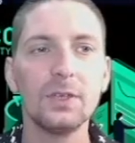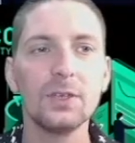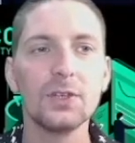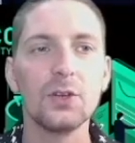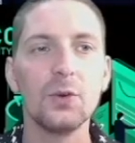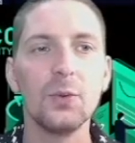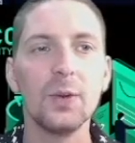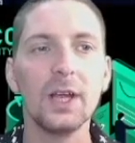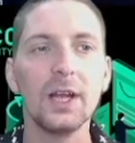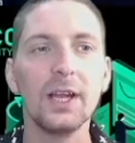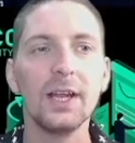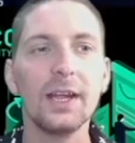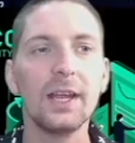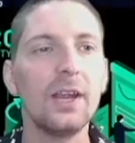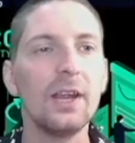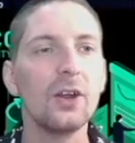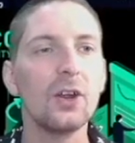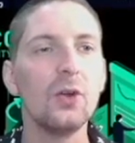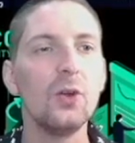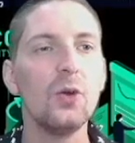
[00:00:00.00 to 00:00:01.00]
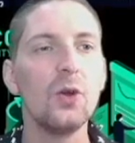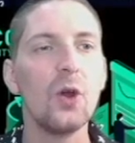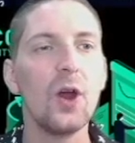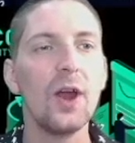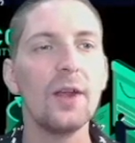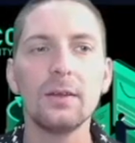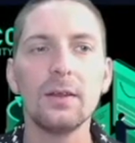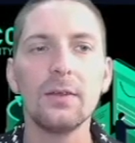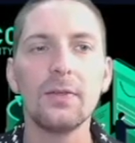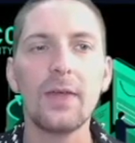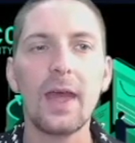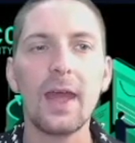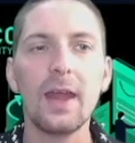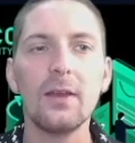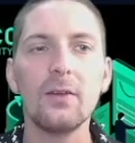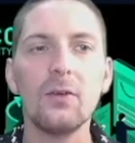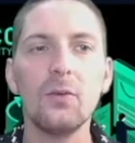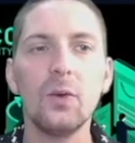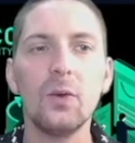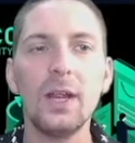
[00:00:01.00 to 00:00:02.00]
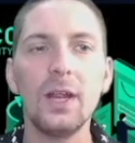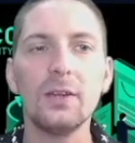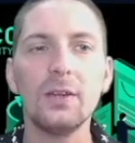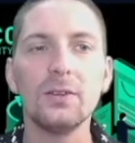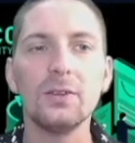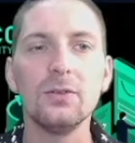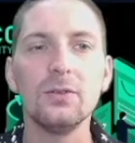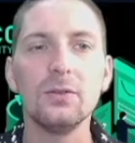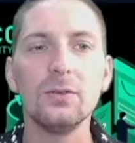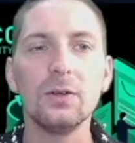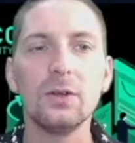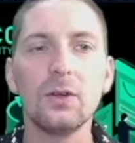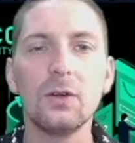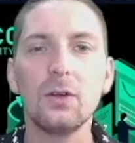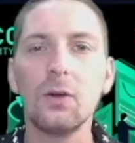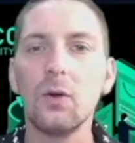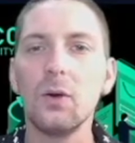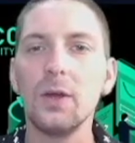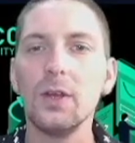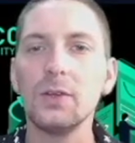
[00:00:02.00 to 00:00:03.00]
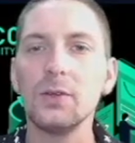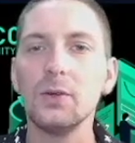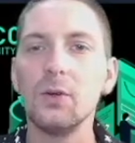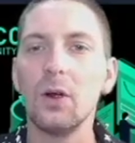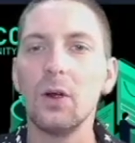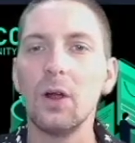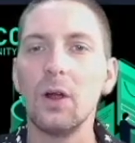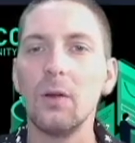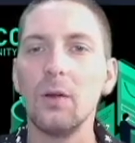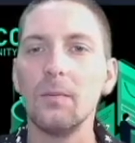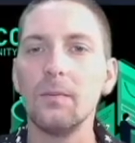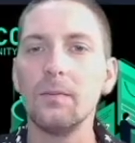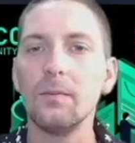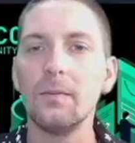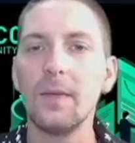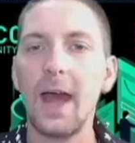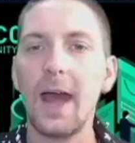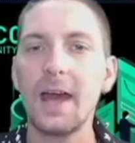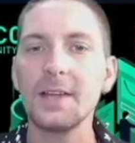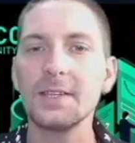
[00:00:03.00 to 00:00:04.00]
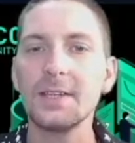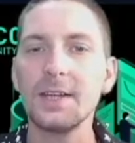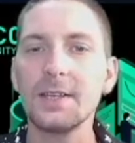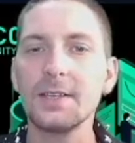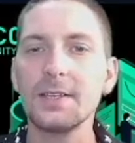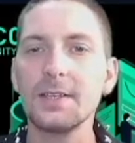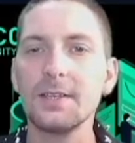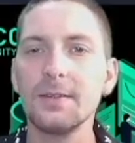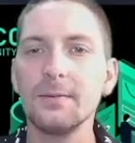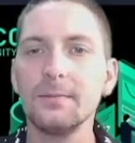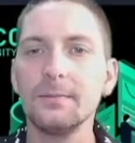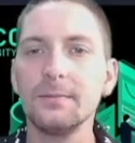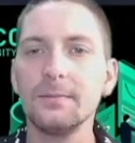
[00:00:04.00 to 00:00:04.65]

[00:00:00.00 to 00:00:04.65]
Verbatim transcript: So we click here, KuCoin. Then we need to go into our assets.